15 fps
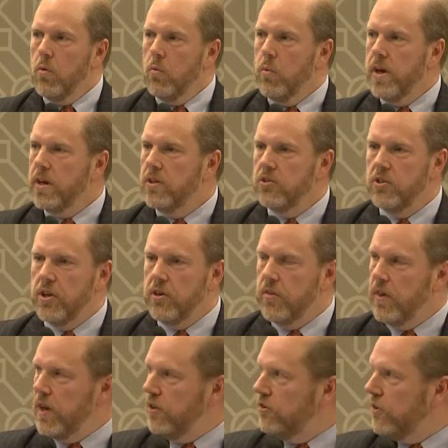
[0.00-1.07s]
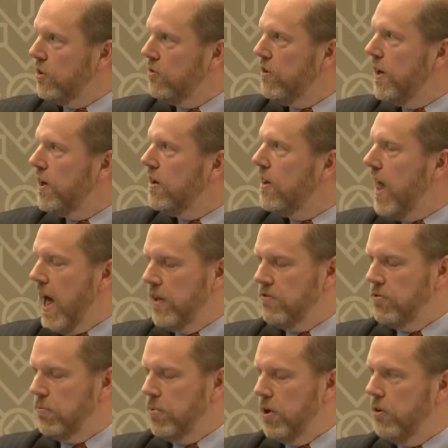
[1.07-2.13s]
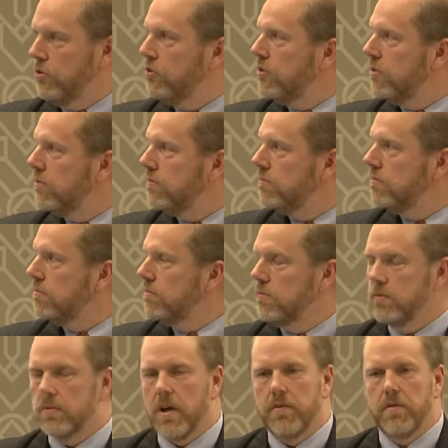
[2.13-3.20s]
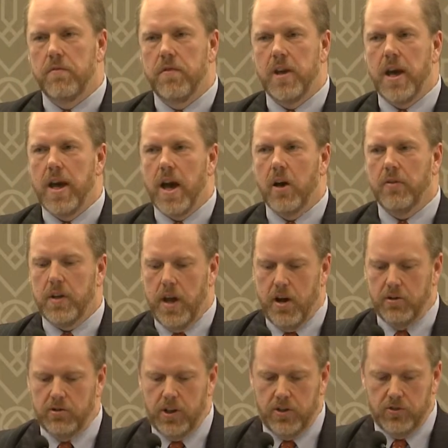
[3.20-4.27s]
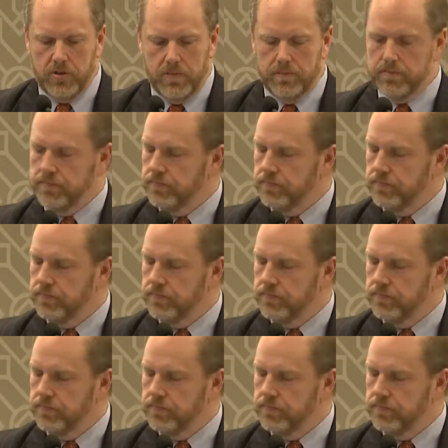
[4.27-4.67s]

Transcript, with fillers: We consider these the critical attributes of a VA healthcare system.